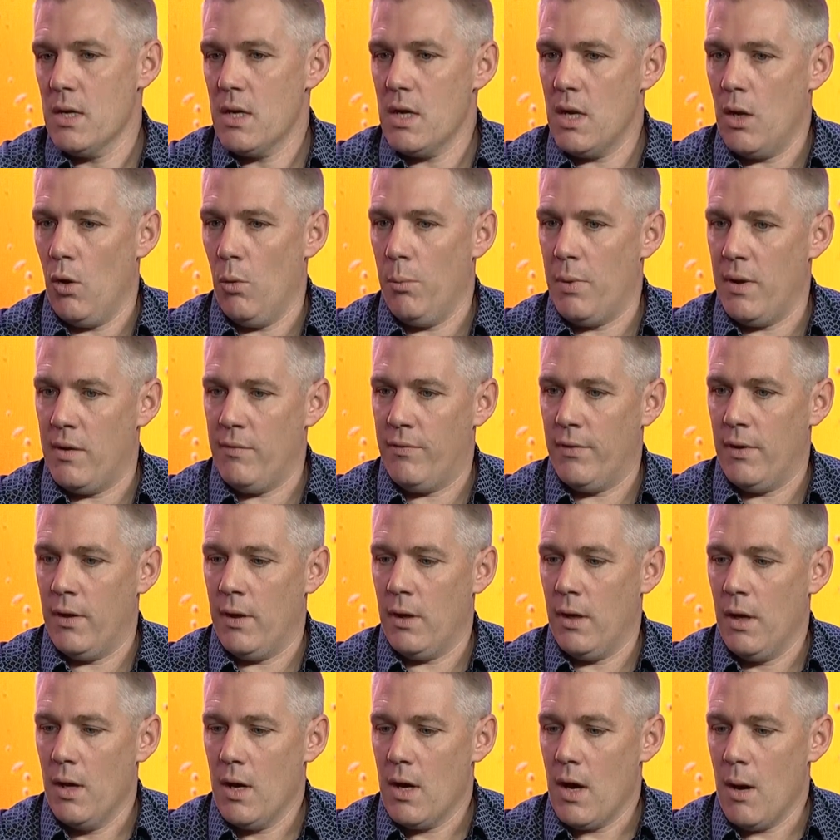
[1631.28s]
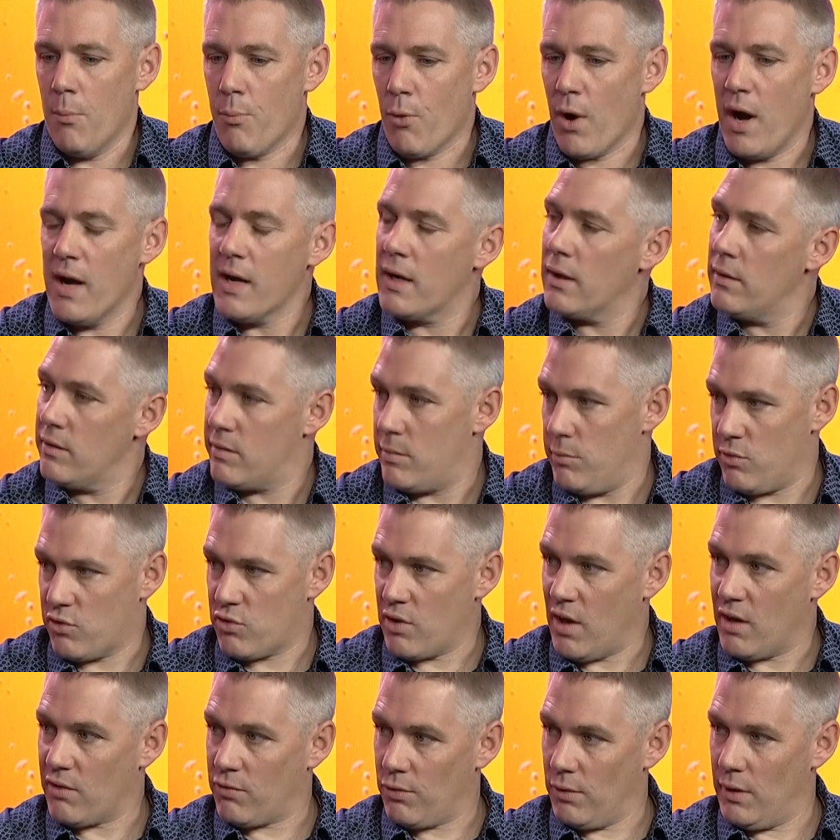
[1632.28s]
a bit of a break and some
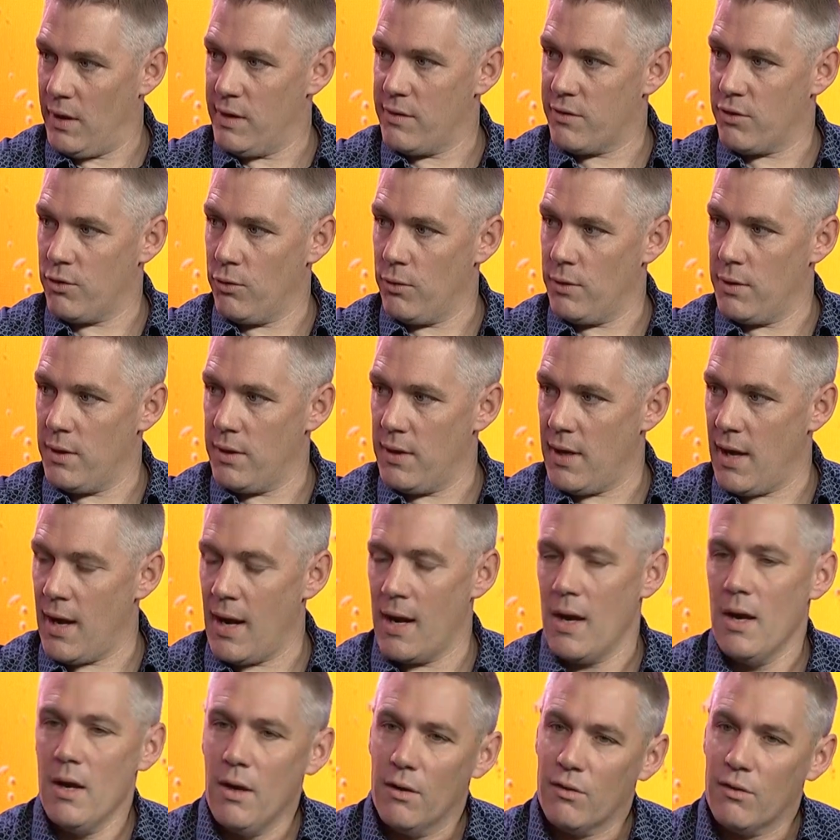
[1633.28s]
stress release during the day.